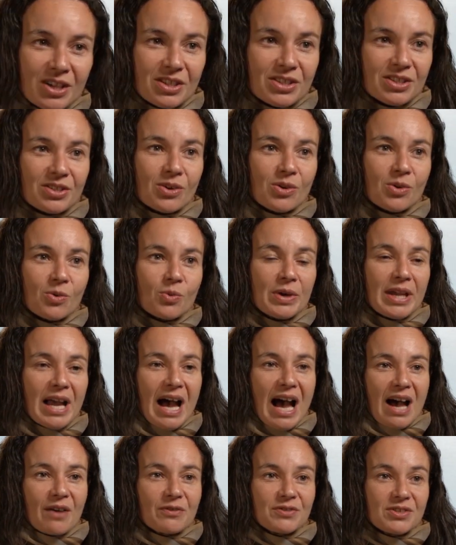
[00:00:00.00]
So we
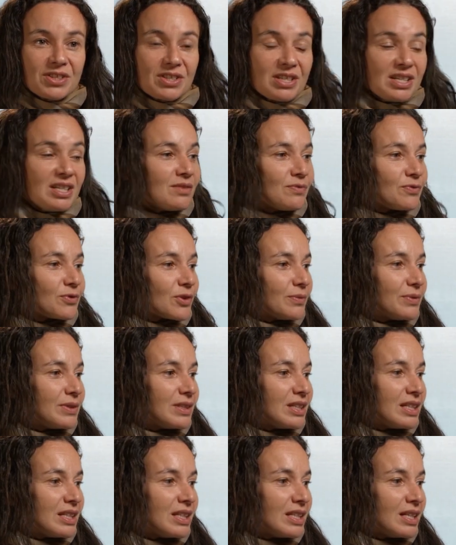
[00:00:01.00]
have seen
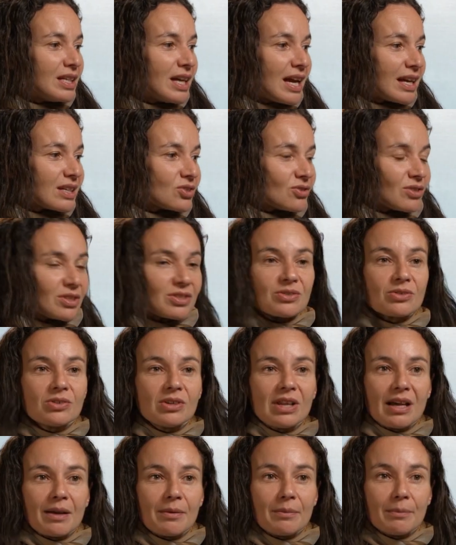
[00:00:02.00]
from the
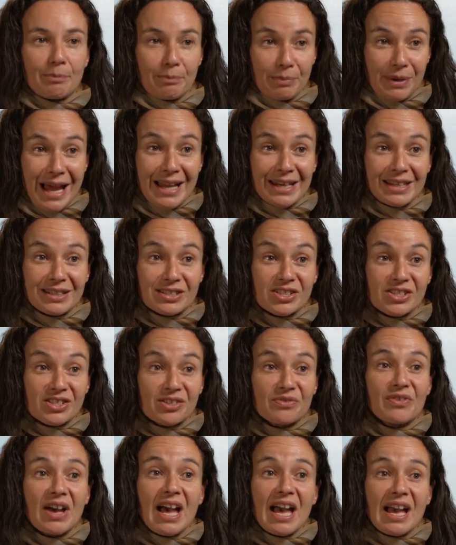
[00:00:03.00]
extrasolar planet
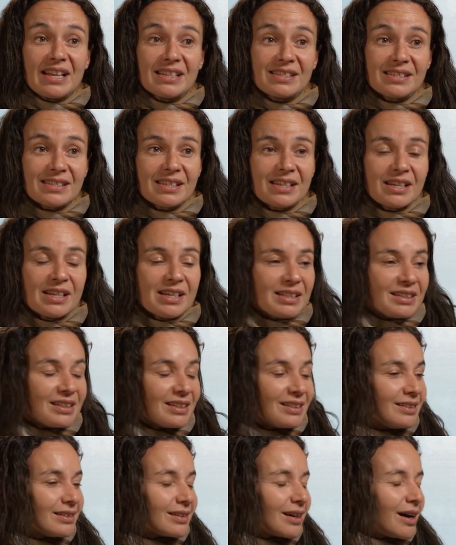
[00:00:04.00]
surveys
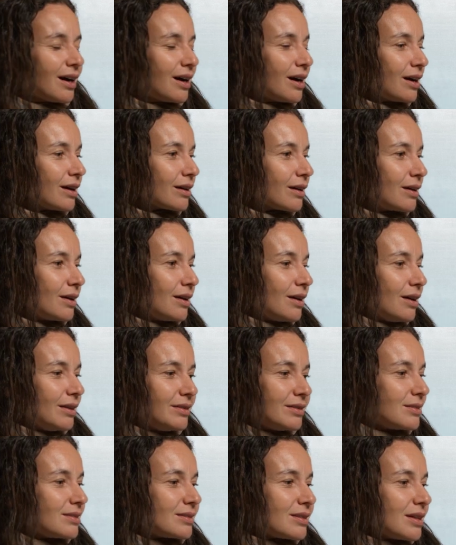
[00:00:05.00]
that there
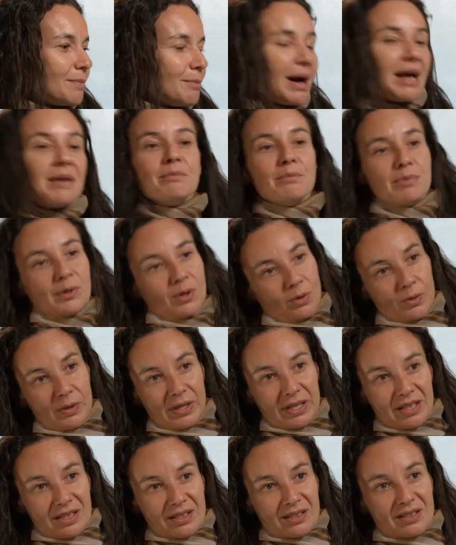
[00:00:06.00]
is a
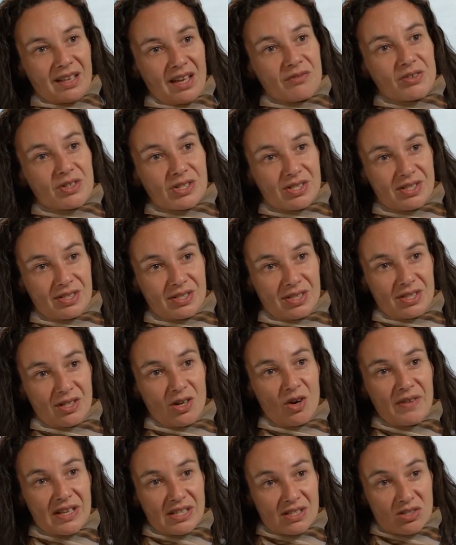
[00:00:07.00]
mind-blowing diversity
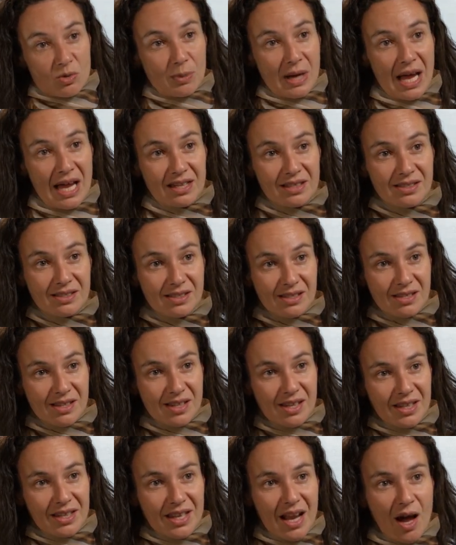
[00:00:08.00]
of exoplanets.
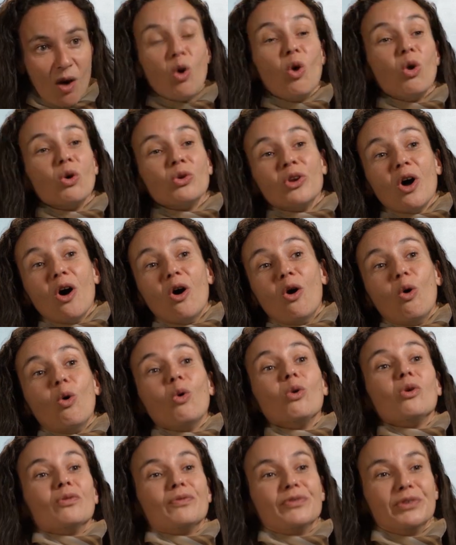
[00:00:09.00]
Now, not
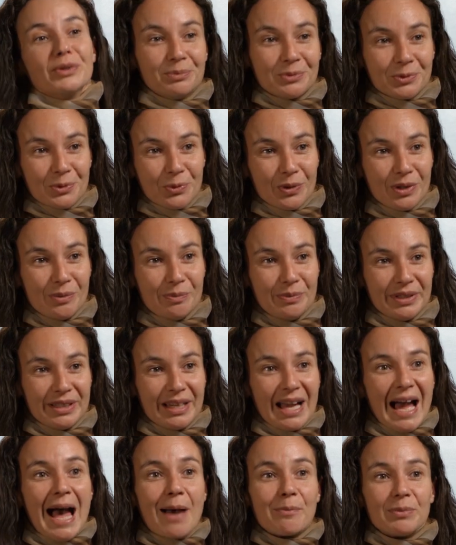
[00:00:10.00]
all of them will be
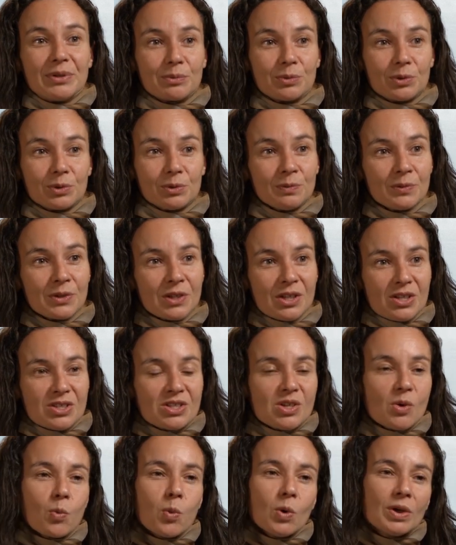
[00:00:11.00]
habitable.
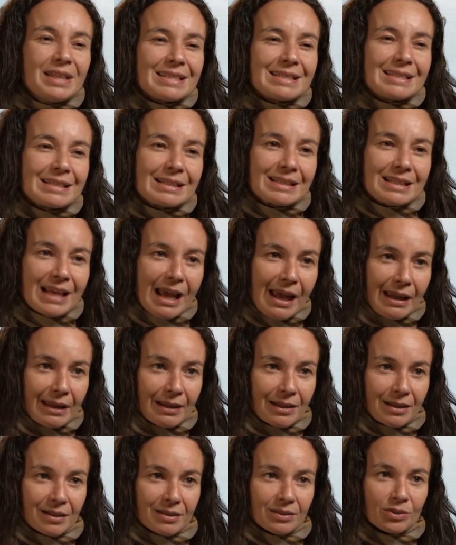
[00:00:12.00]
So what does it
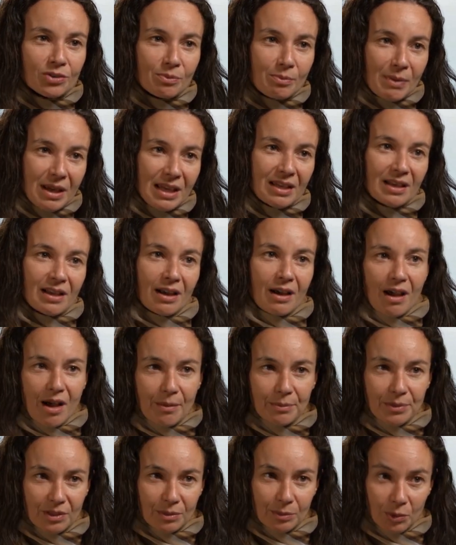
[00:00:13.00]
take to make a
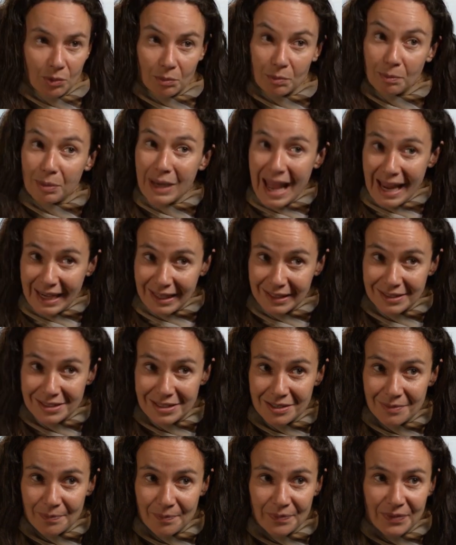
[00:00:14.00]
habitable
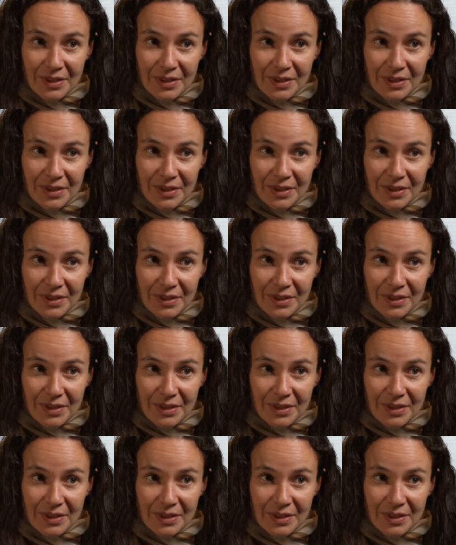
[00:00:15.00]
planet?